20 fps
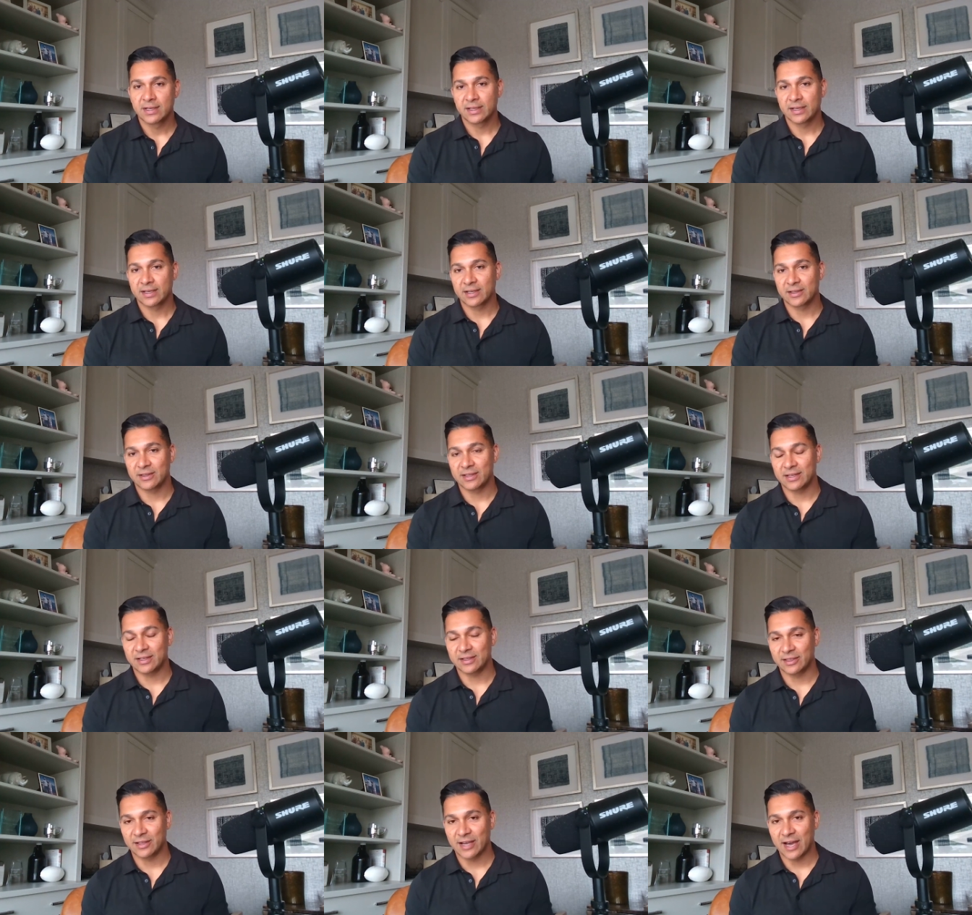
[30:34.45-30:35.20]
Like in
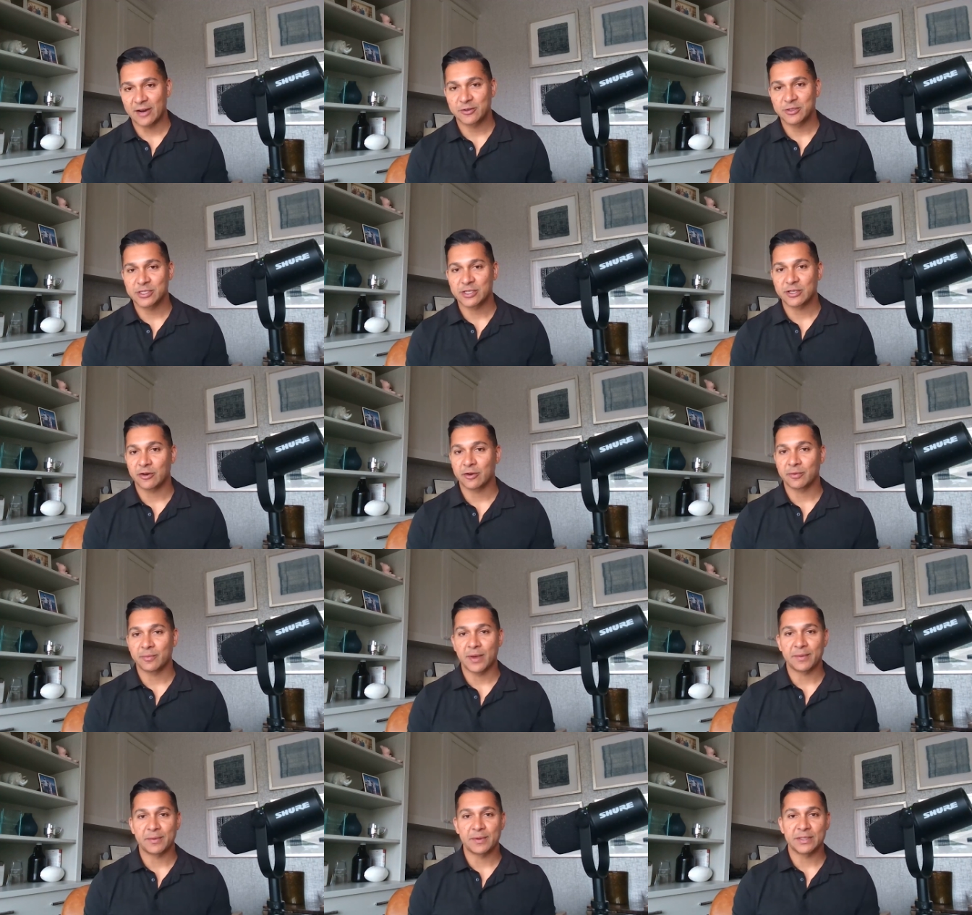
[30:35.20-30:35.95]
the latter
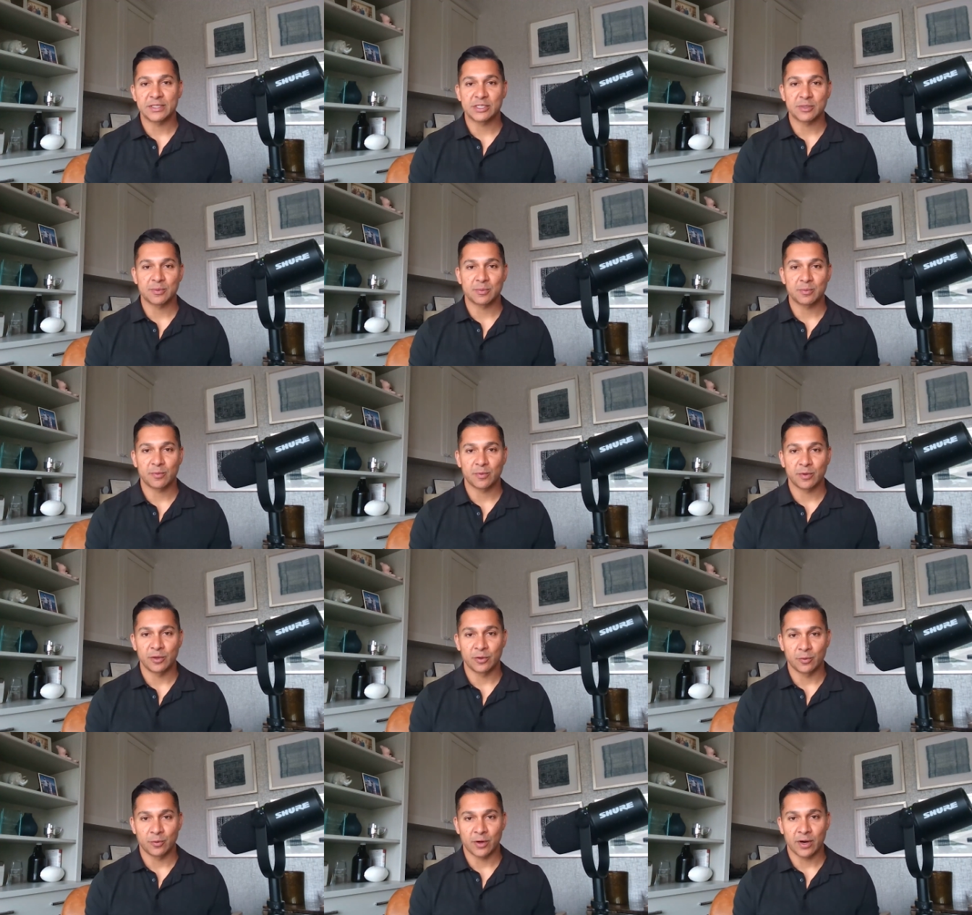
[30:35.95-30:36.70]
scenario, maybe it's
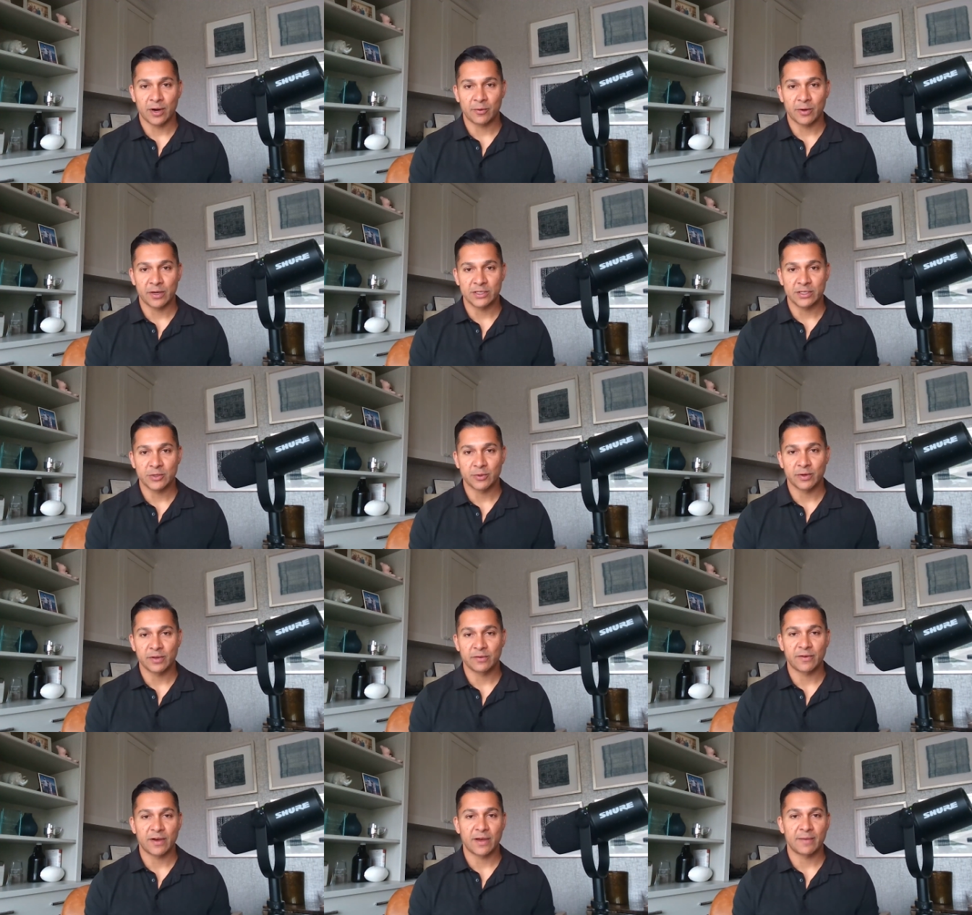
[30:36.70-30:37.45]
where I raise
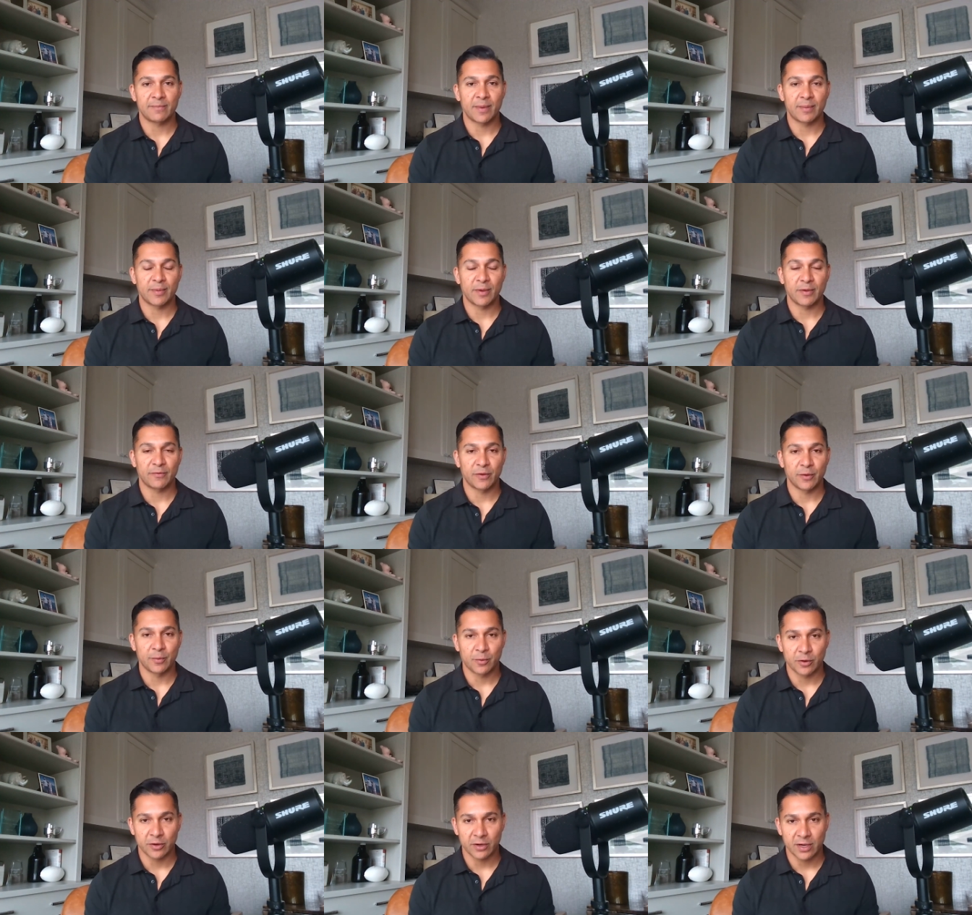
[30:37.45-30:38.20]
25, maybe a
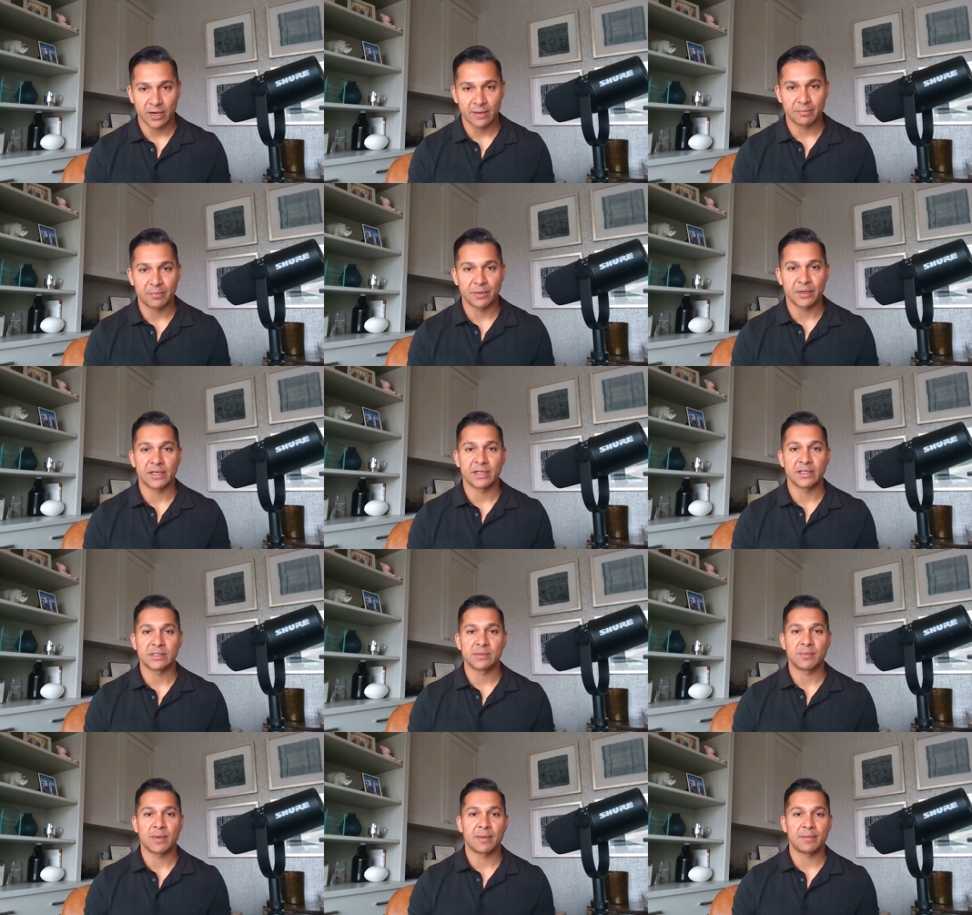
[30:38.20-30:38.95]
few more
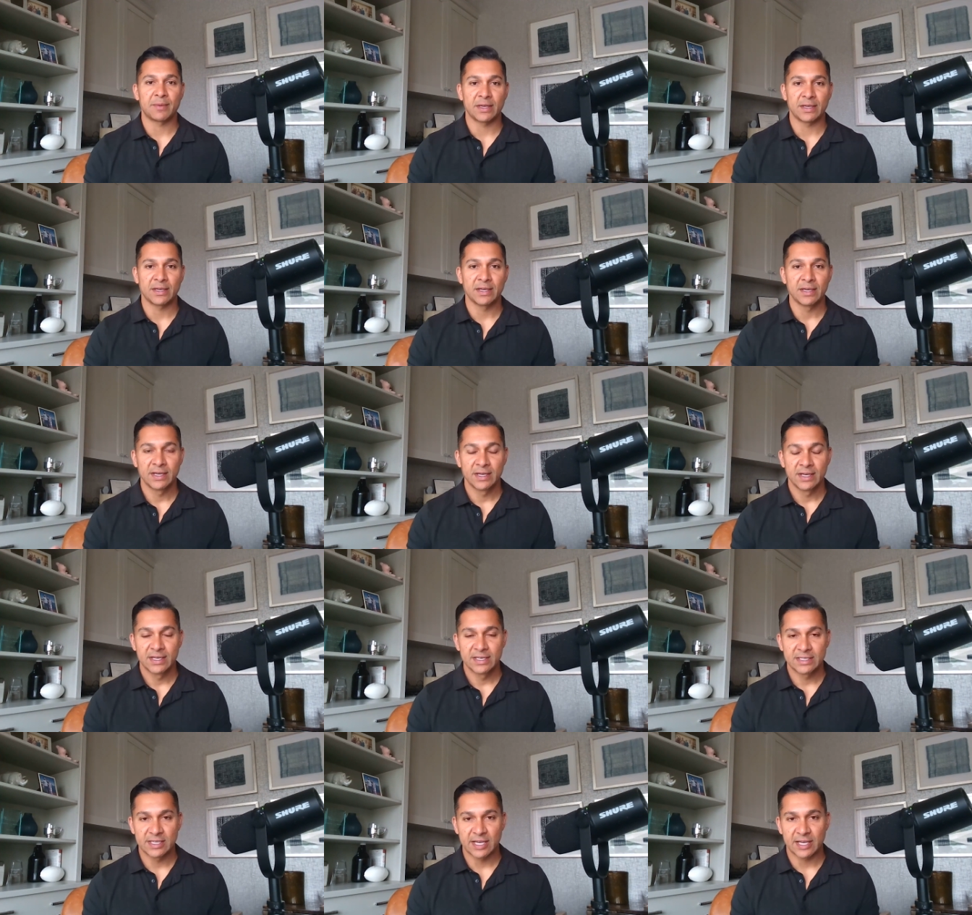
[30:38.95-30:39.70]
companies, maybe
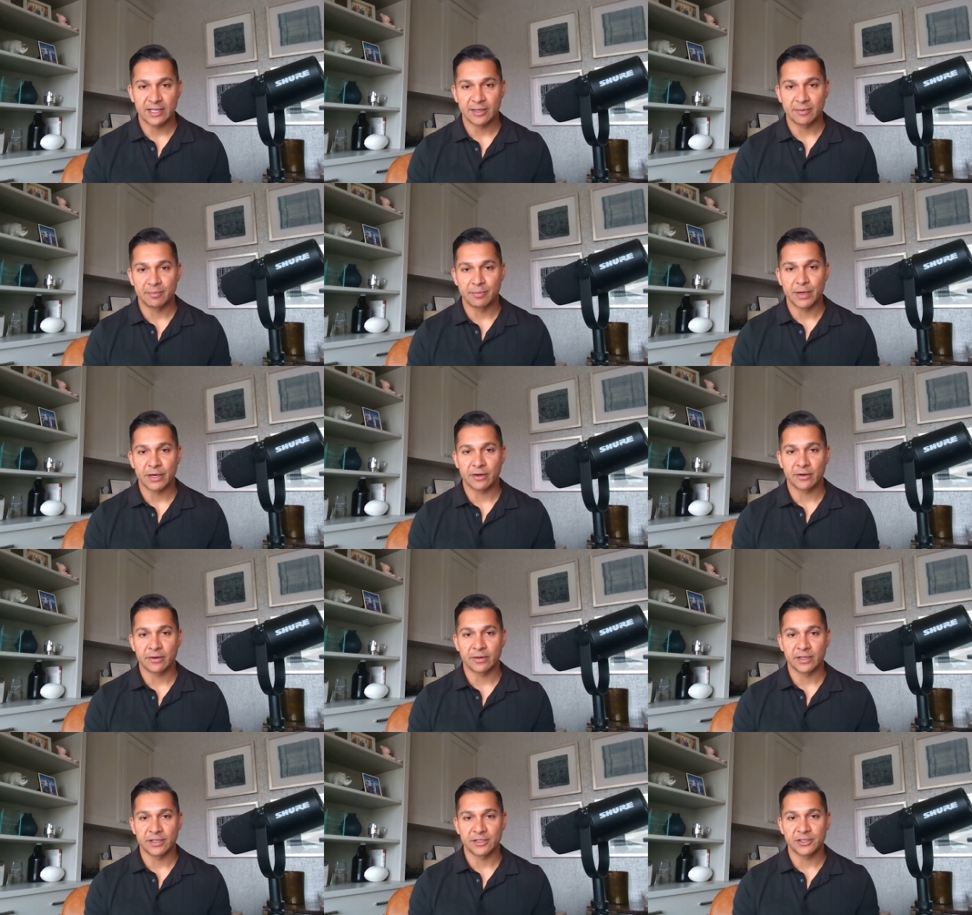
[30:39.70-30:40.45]
slightly
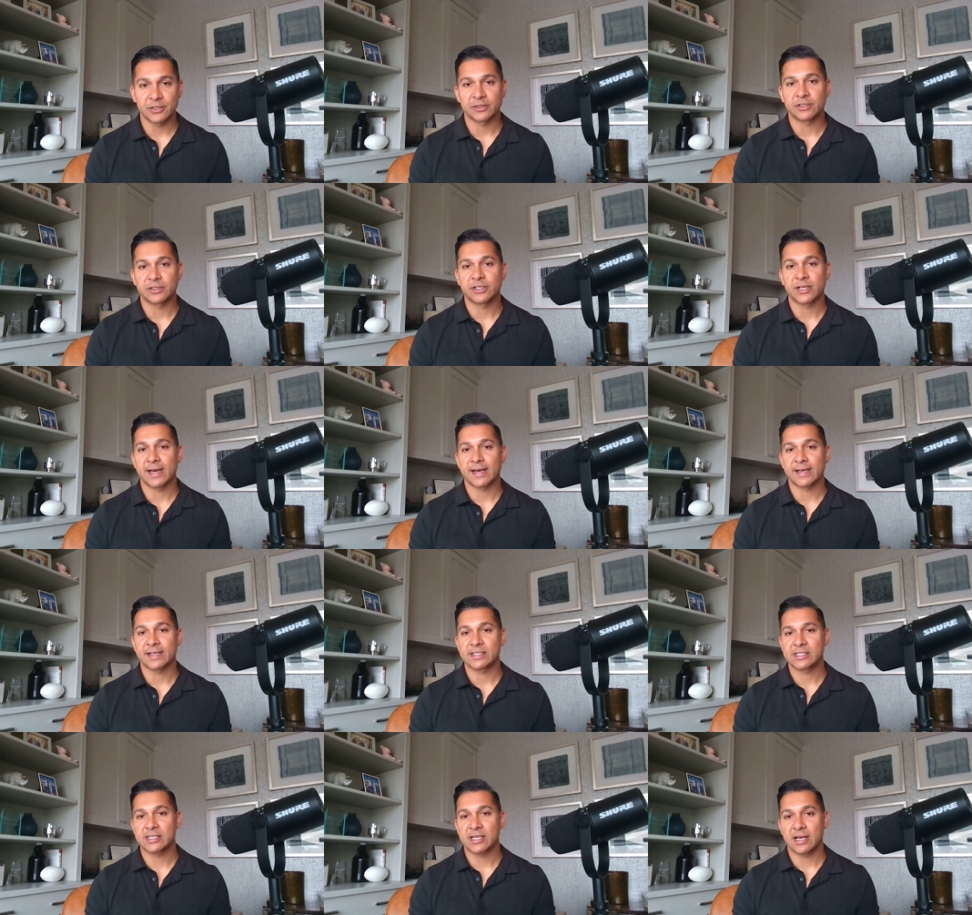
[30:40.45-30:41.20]
bigger initial
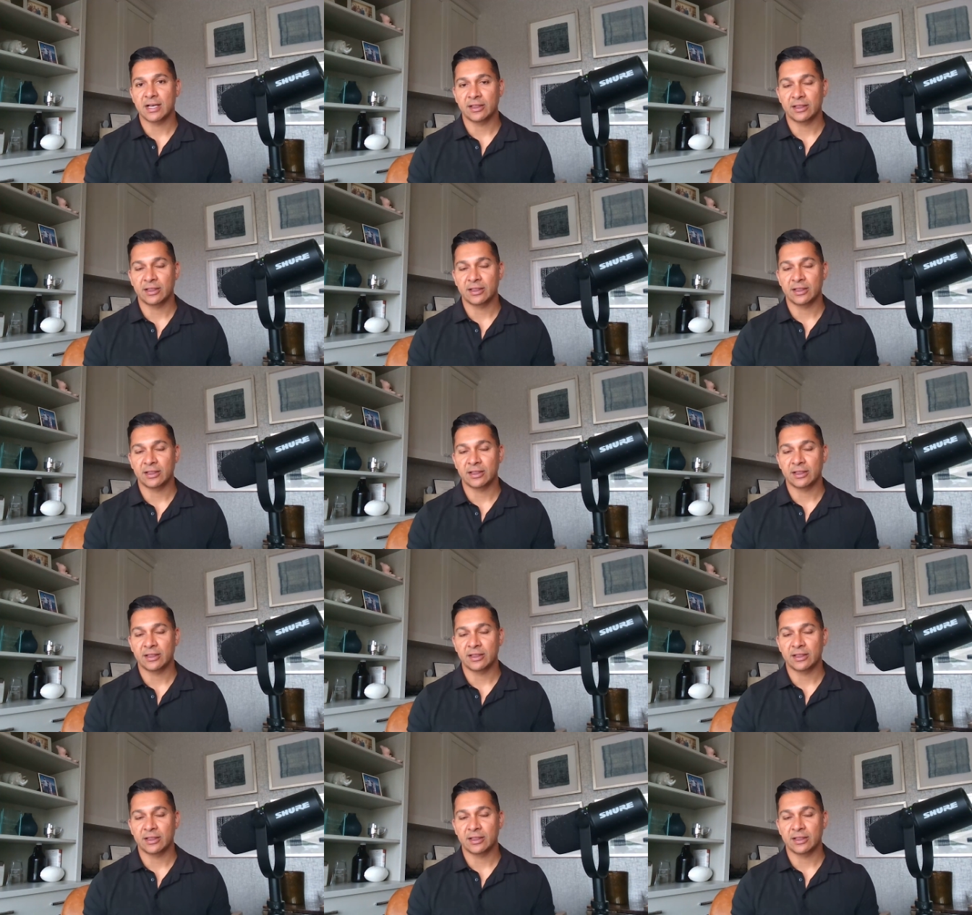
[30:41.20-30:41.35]
checks,